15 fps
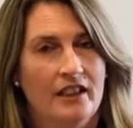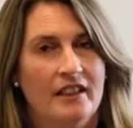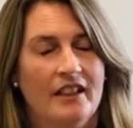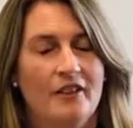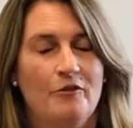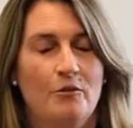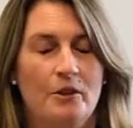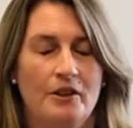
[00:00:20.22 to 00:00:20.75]

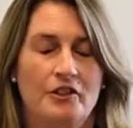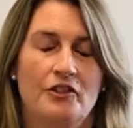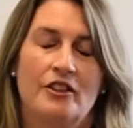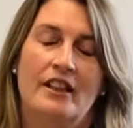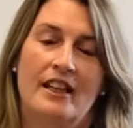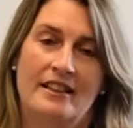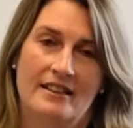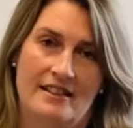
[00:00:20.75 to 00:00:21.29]
They've worked
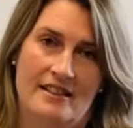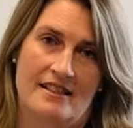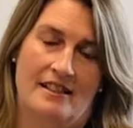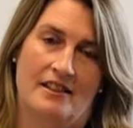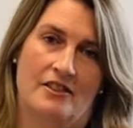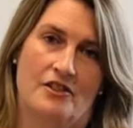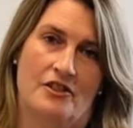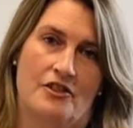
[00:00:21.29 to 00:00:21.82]

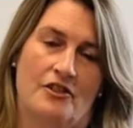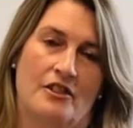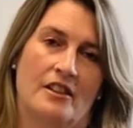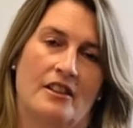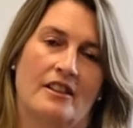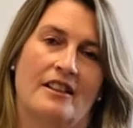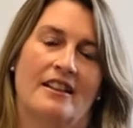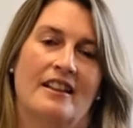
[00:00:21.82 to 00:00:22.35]
relentlessly during
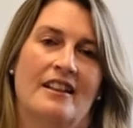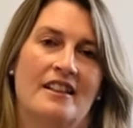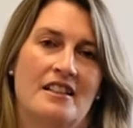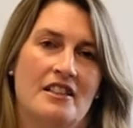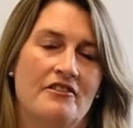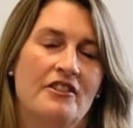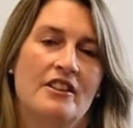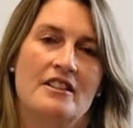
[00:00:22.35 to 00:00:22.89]
the
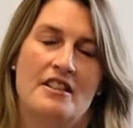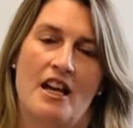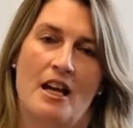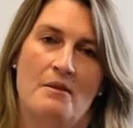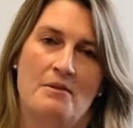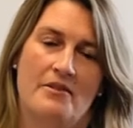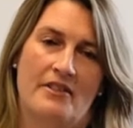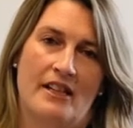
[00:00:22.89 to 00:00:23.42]
difficult
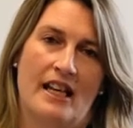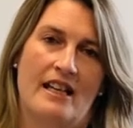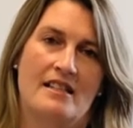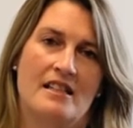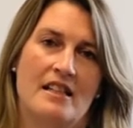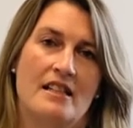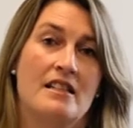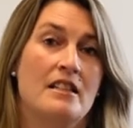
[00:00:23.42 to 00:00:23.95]
times of the
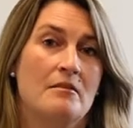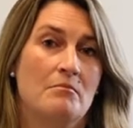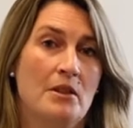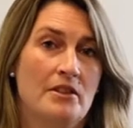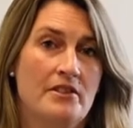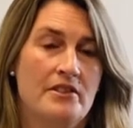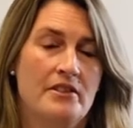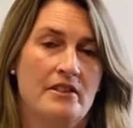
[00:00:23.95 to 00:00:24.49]
last 18
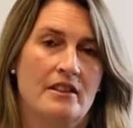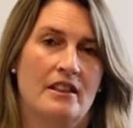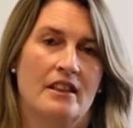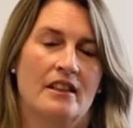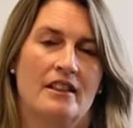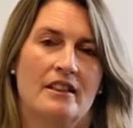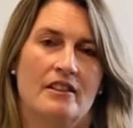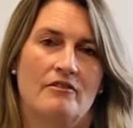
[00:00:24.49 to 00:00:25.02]
months.
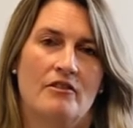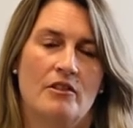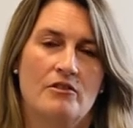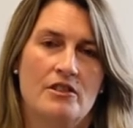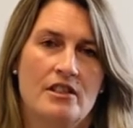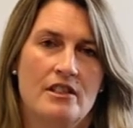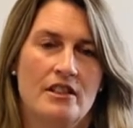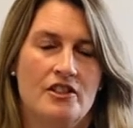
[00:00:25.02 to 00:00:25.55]
They
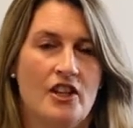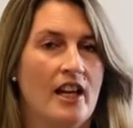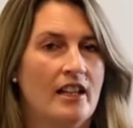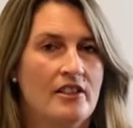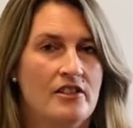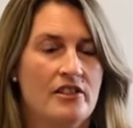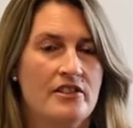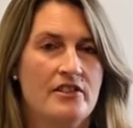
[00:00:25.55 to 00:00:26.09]
rose to the
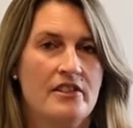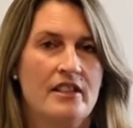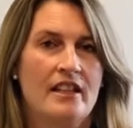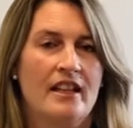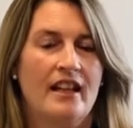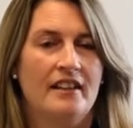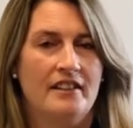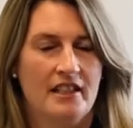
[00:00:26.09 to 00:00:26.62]
challenges
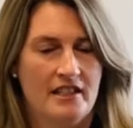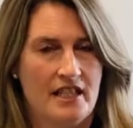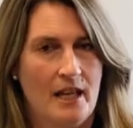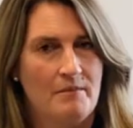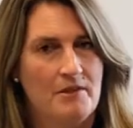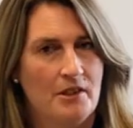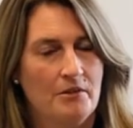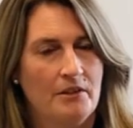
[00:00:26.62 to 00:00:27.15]
and they
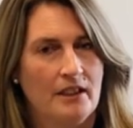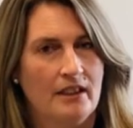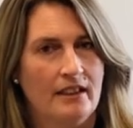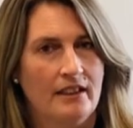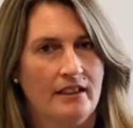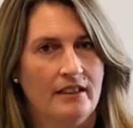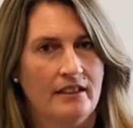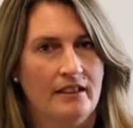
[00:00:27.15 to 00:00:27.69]
adapted
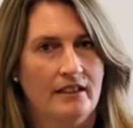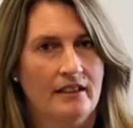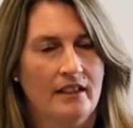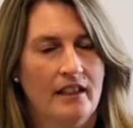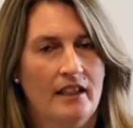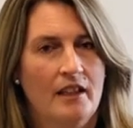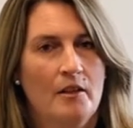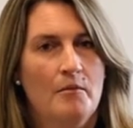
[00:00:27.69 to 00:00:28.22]
quickly.
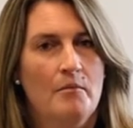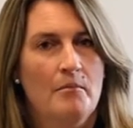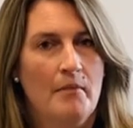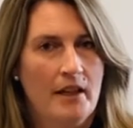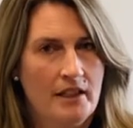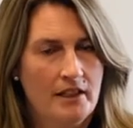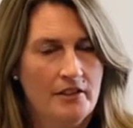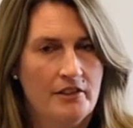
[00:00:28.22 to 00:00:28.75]

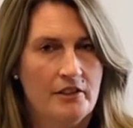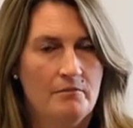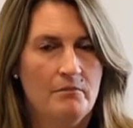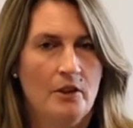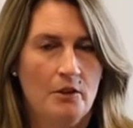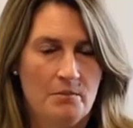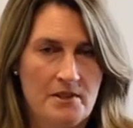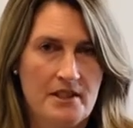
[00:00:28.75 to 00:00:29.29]
Many of them
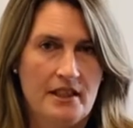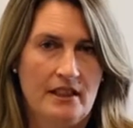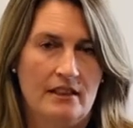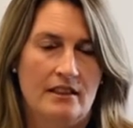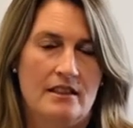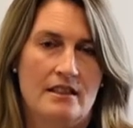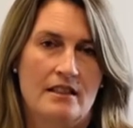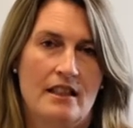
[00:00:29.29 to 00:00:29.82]

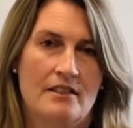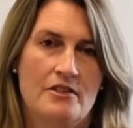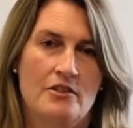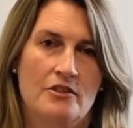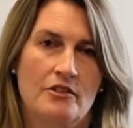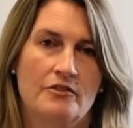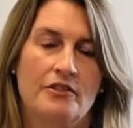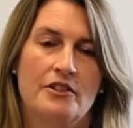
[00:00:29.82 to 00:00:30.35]
upskilled and
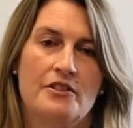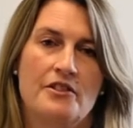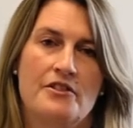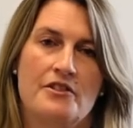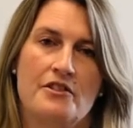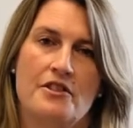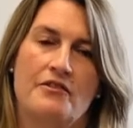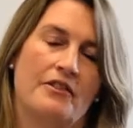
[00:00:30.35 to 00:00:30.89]
took further
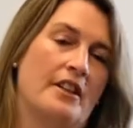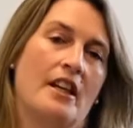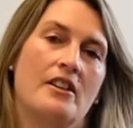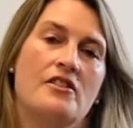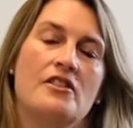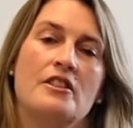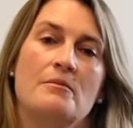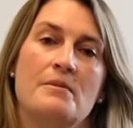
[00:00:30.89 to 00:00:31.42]

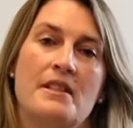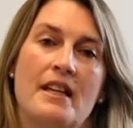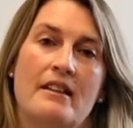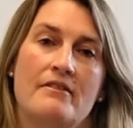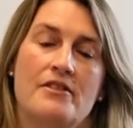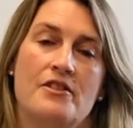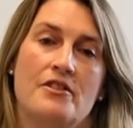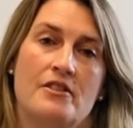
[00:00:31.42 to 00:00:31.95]
certification
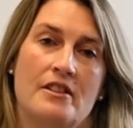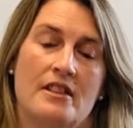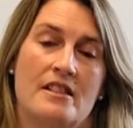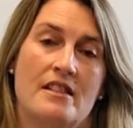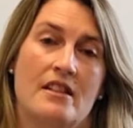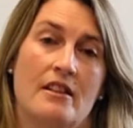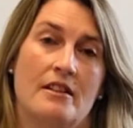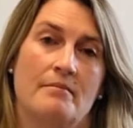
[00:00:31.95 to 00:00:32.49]
themselves during this
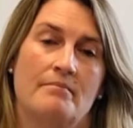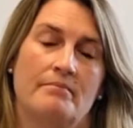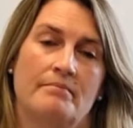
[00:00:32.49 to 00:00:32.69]
time.